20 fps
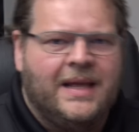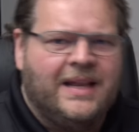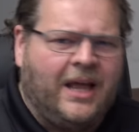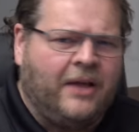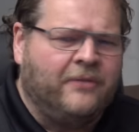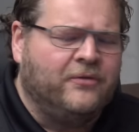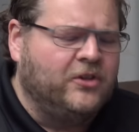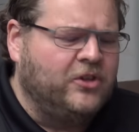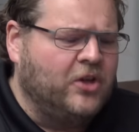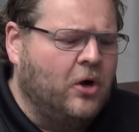
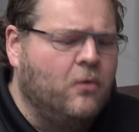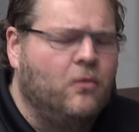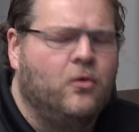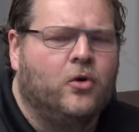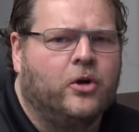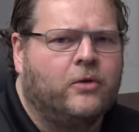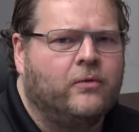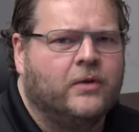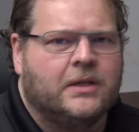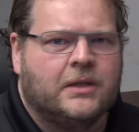Now, if you don't
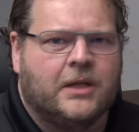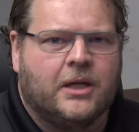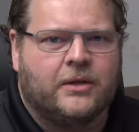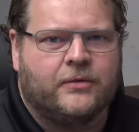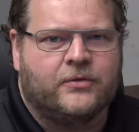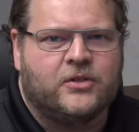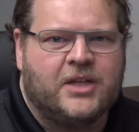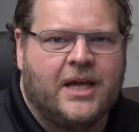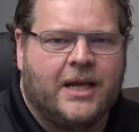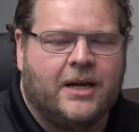work with a lot
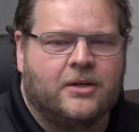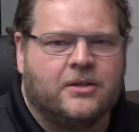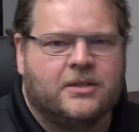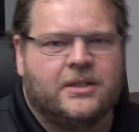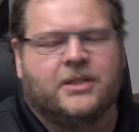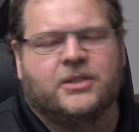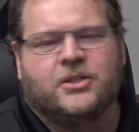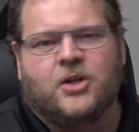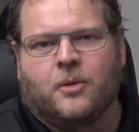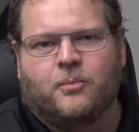of shadows,
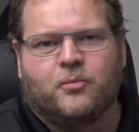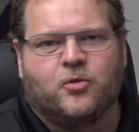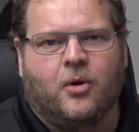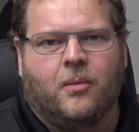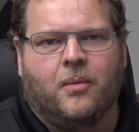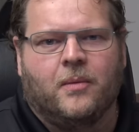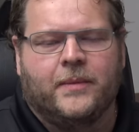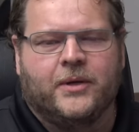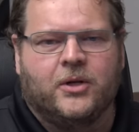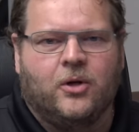that's no
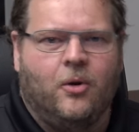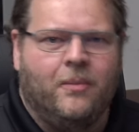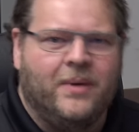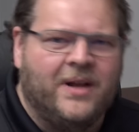problem at all.